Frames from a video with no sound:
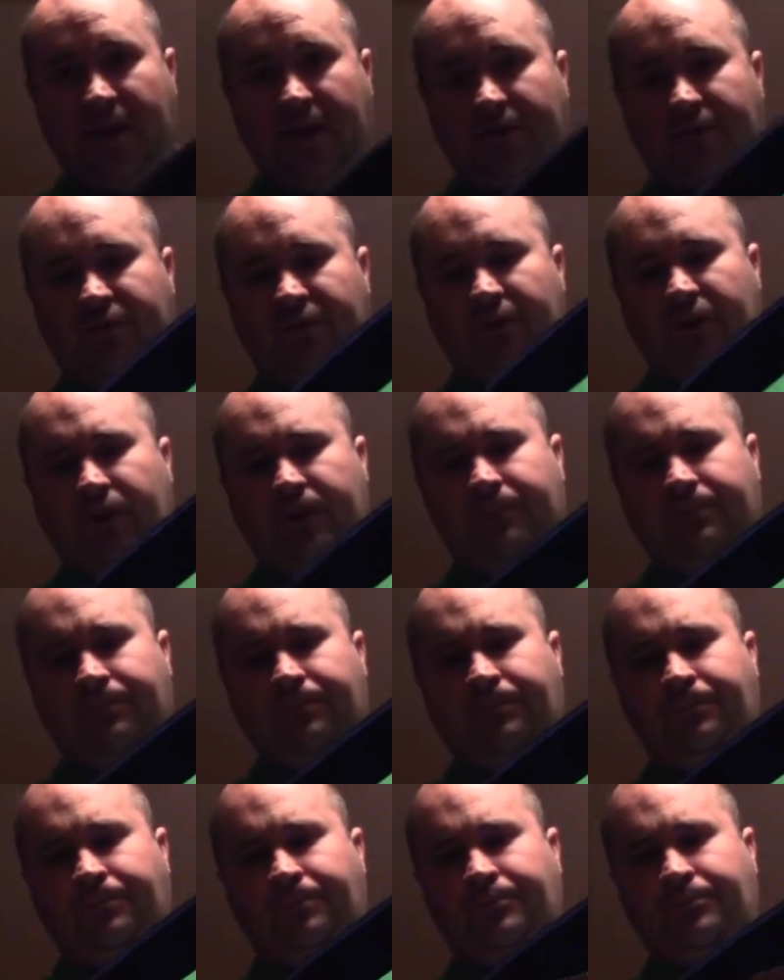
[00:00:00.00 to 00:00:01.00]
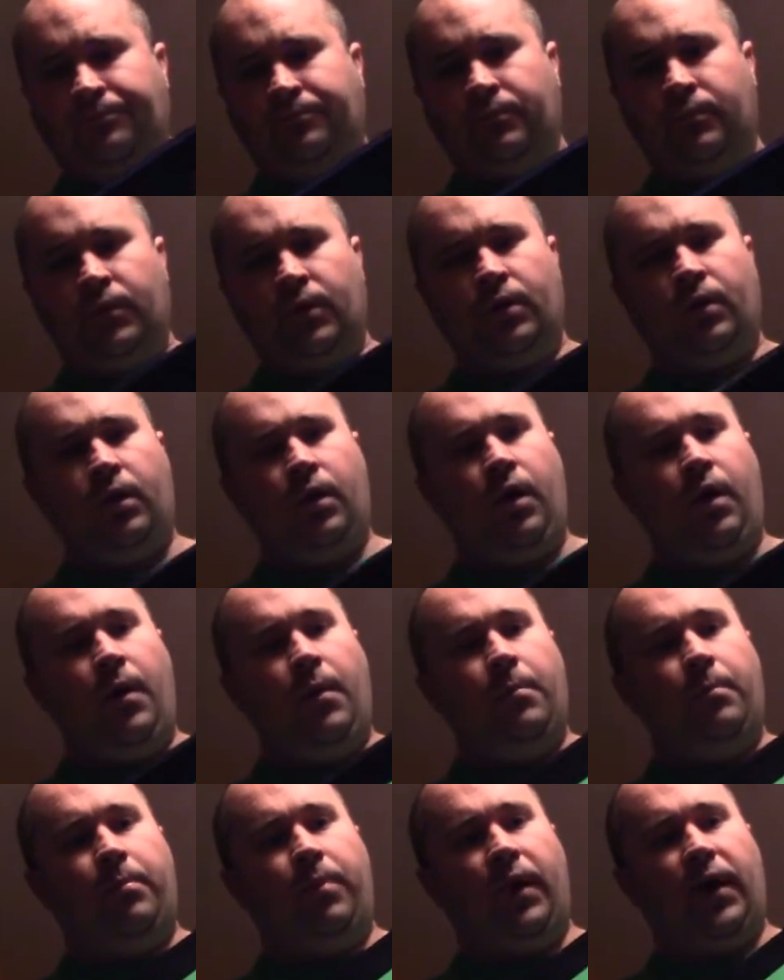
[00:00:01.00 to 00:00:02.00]
I've seen,
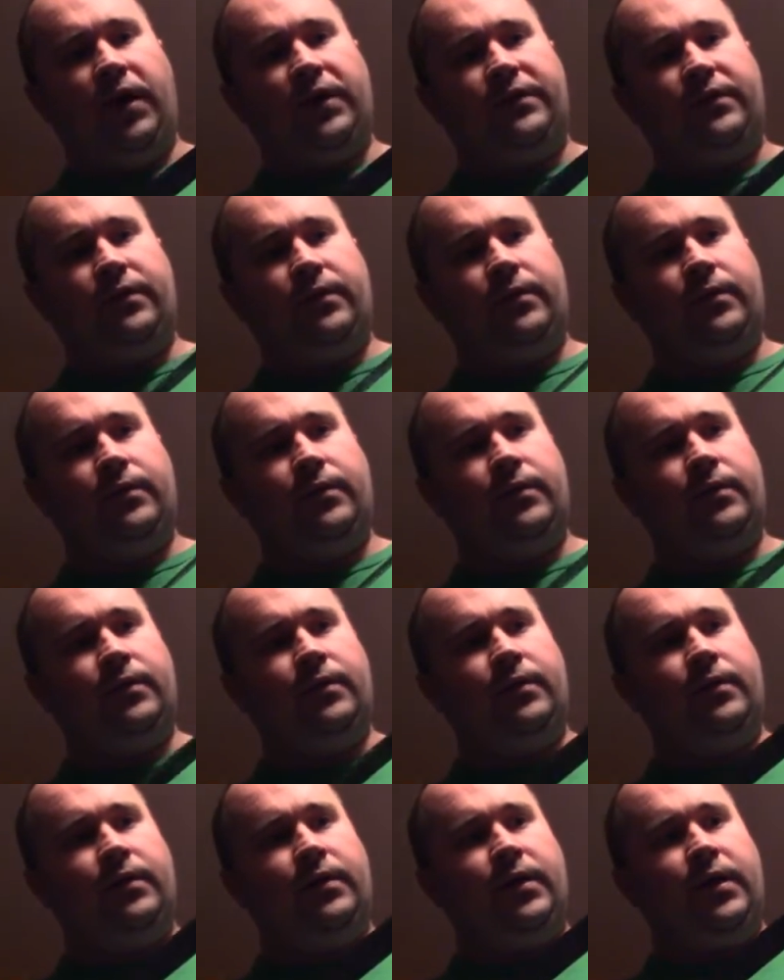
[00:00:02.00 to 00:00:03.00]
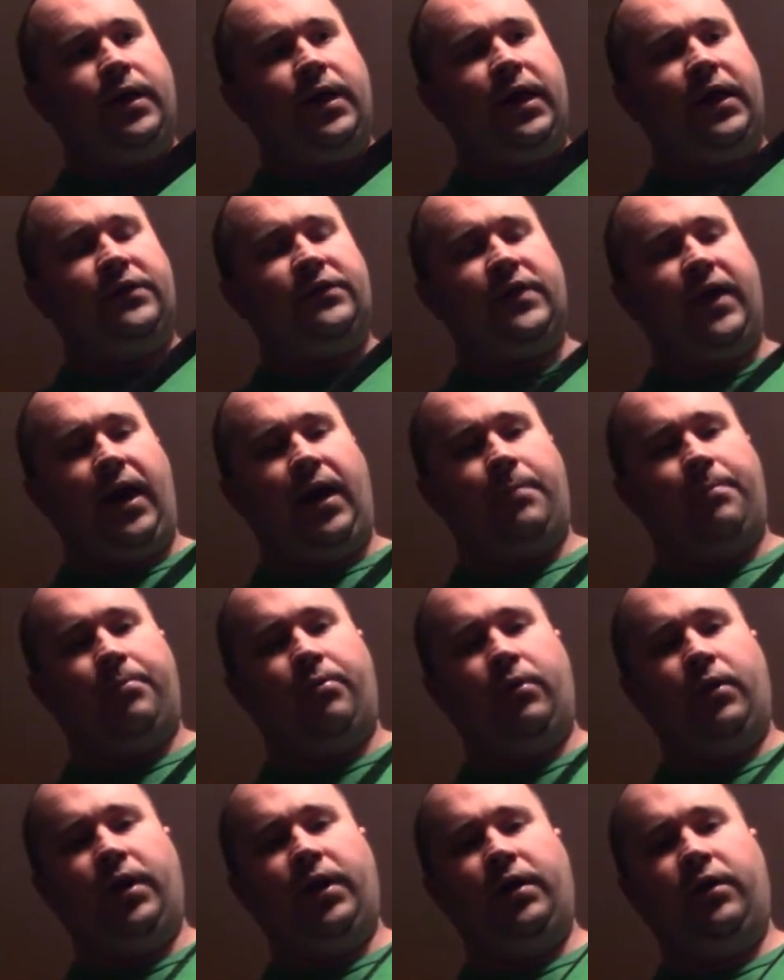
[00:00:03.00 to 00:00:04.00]
but it's got a
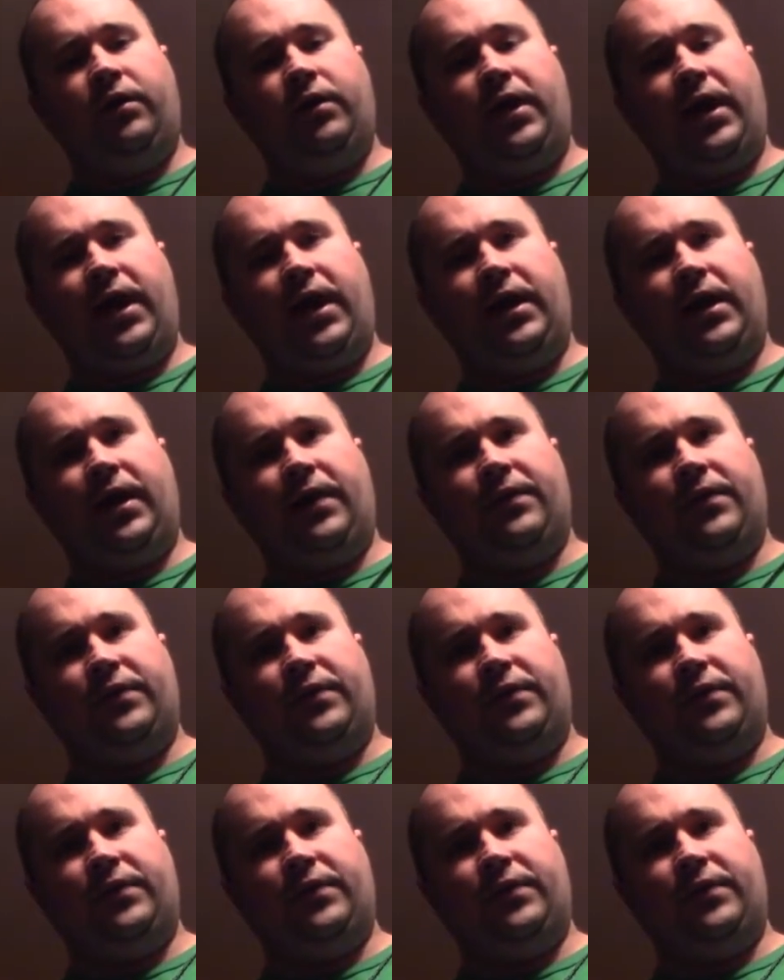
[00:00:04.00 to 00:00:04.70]
pretty good head on the